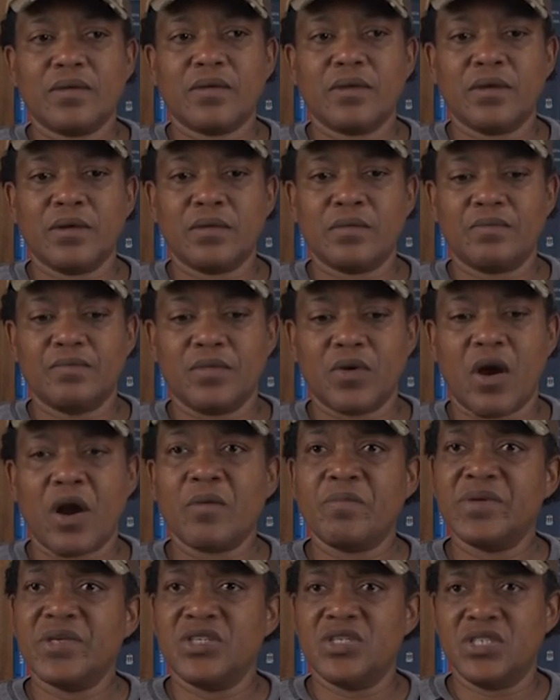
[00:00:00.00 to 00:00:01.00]

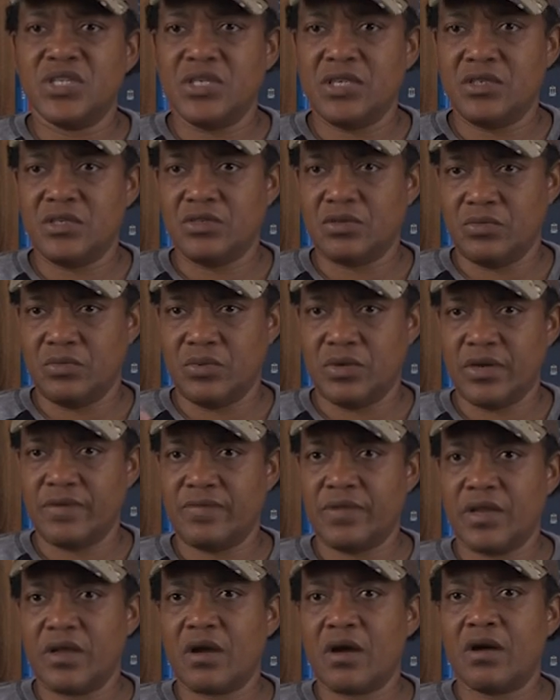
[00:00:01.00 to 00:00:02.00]
RPGs or
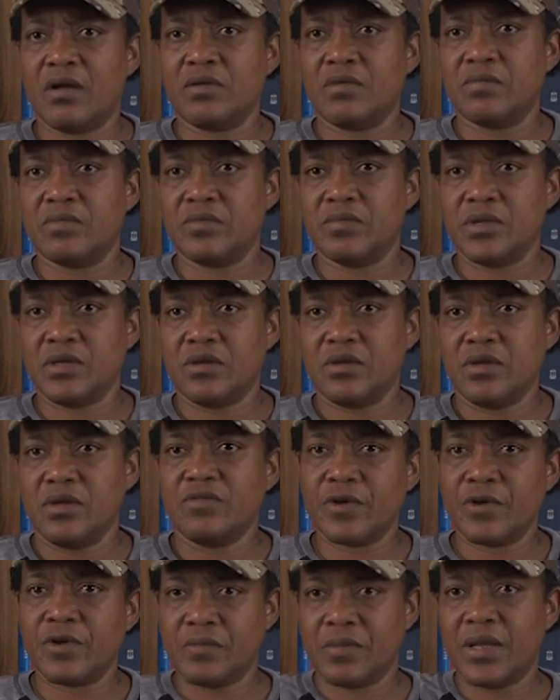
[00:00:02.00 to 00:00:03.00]
whatever they called them, and
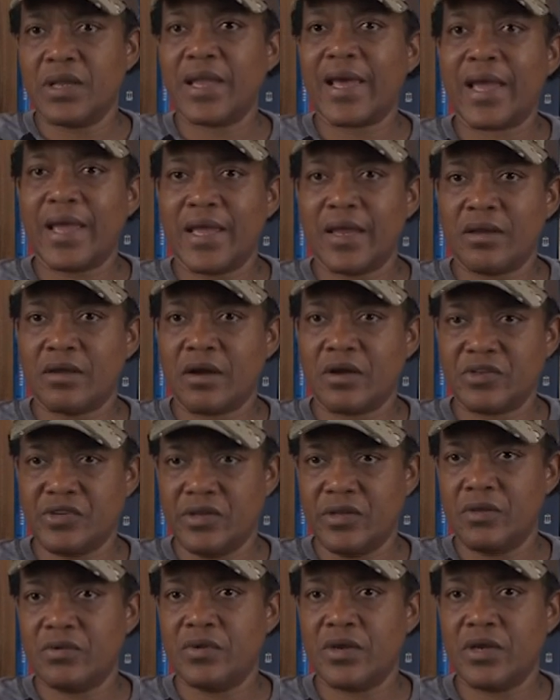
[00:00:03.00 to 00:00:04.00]
from the land,
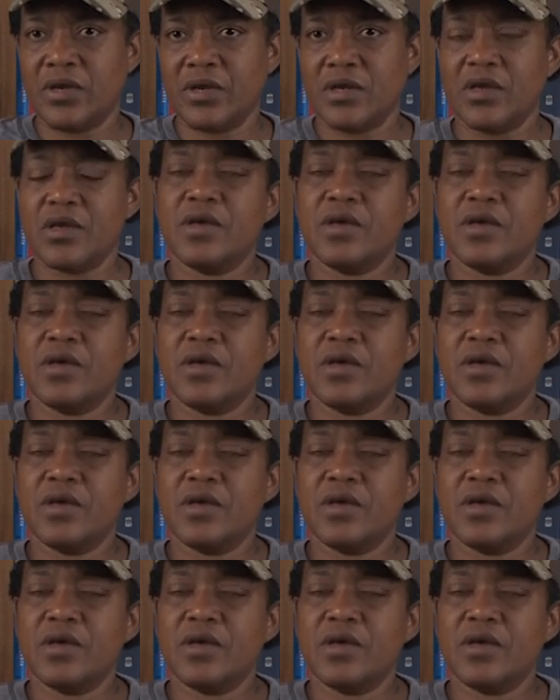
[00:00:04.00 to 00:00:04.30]
artillery.